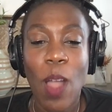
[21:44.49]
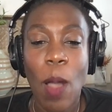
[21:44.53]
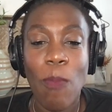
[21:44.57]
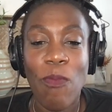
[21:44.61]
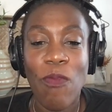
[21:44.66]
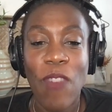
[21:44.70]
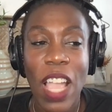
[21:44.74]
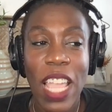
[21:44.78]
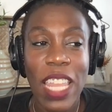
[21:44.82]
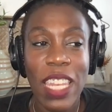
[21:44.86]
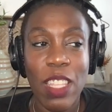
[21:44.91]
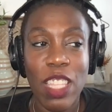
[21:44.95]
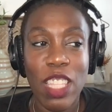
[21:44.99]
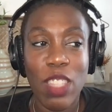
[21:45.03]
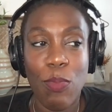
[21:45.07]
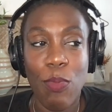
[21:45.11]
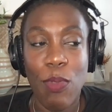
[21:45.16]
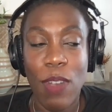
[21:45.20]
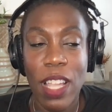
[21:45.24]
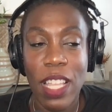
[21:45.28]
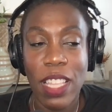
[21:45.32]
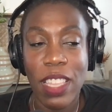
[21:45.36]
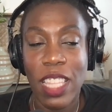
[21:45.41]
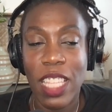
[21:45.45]
I'm fighting these
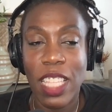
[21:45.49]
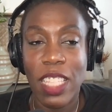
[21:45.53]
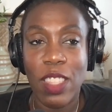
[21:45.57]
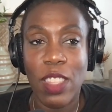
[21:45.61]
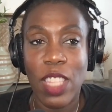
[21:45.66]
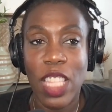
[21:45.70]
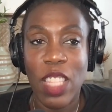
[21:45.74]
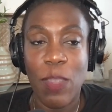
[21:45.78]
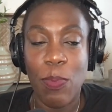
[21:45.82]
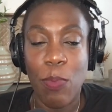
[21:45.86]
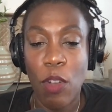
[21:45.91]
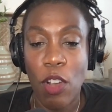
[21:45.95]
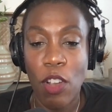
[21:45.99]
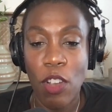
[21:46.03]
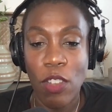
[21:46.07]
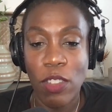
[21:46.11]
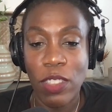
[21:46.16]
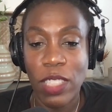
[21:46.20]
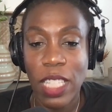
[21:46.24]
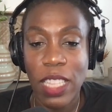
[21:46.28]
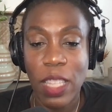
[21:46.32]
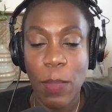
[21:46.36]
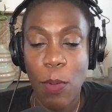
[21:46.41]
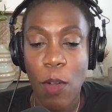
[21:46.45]

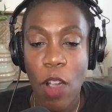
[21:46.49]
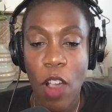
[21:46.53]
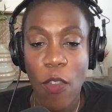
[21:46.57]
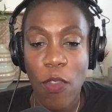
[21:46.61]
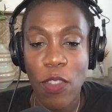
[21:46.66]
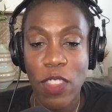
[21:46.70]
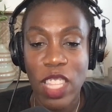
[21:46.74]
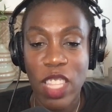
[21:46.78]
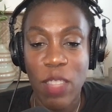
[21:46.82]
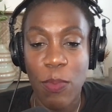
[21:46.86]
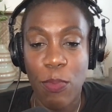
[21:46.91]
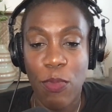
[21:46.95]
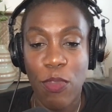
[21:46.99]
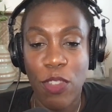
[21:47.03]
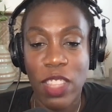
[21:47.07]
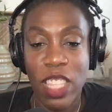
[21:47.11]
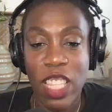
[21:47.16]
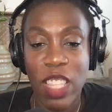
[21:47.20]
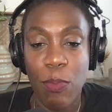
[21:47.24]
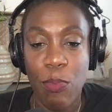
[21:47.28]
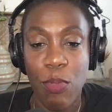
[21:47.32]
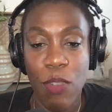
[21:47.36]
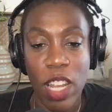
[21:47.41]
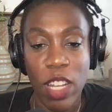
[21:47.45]
birds at the park for
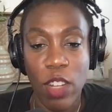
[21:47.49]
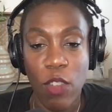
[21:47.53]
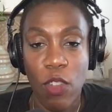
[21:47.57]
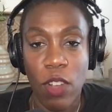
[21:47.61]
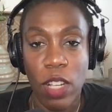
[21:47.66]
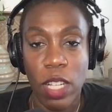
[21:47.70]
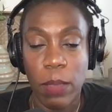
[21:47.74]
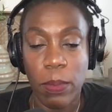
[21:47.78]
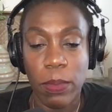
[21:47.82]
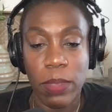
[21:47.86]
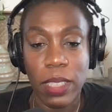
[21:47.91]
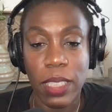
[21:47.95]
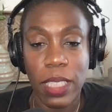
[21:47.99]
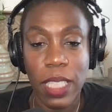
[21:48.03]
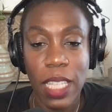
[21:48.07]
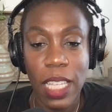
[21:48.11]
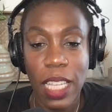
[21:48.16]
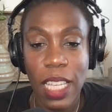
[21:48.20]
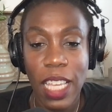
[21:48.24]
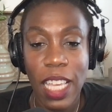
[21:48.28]
these breadcrumbs.